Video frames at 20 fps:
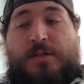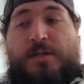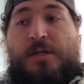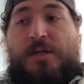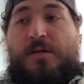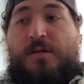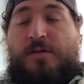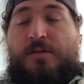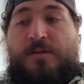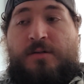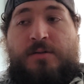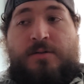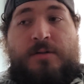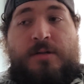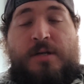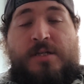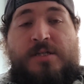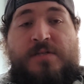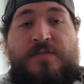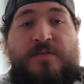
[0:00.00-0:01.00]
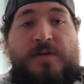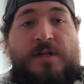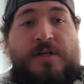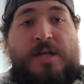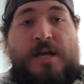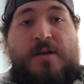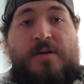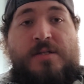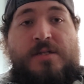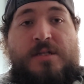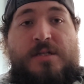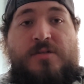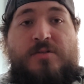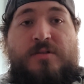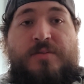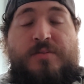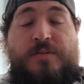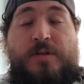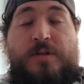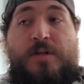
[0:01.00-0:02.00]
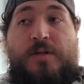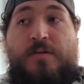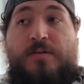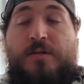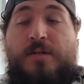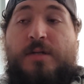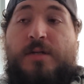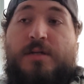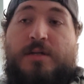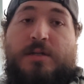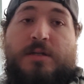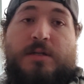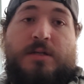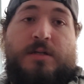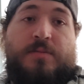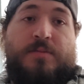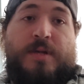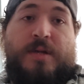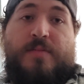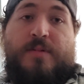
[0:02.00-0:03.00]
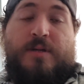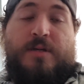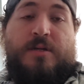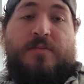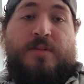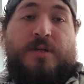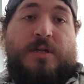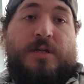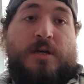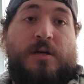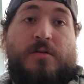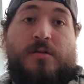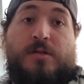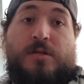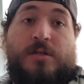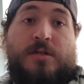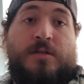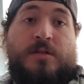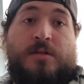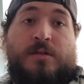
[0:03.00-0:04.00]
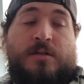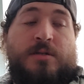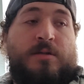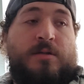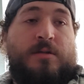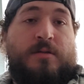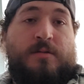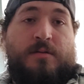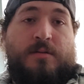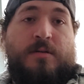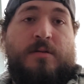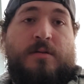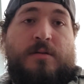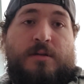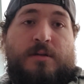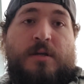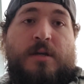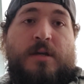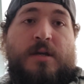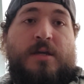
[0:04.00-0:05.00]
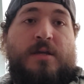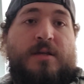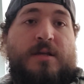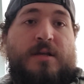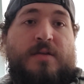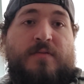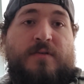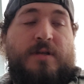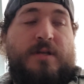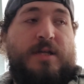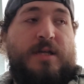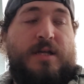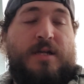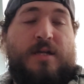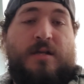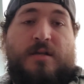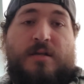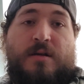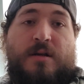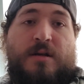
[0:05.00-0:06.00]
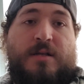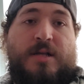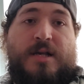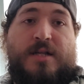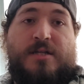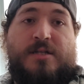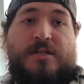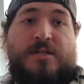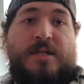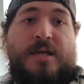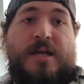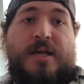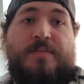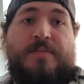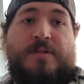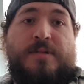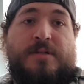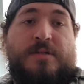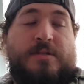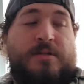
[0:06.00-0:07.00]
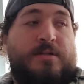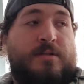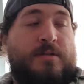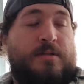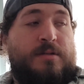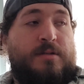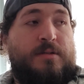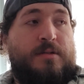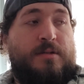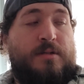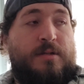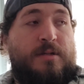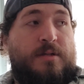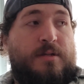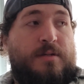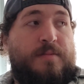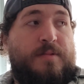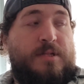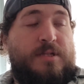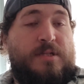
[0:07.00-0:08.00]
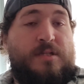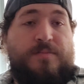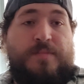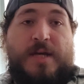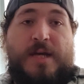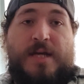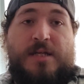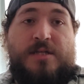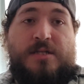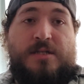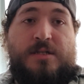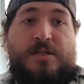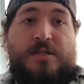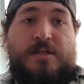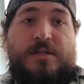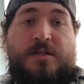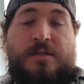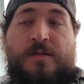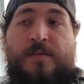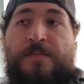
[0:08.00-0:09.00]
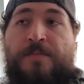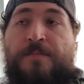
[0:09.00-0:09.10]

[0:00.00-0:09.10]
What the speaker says: know, as of right now, he's injury prone, and maybe he could be coaching. Yeah, he didn't really get a lot of snaps this past year.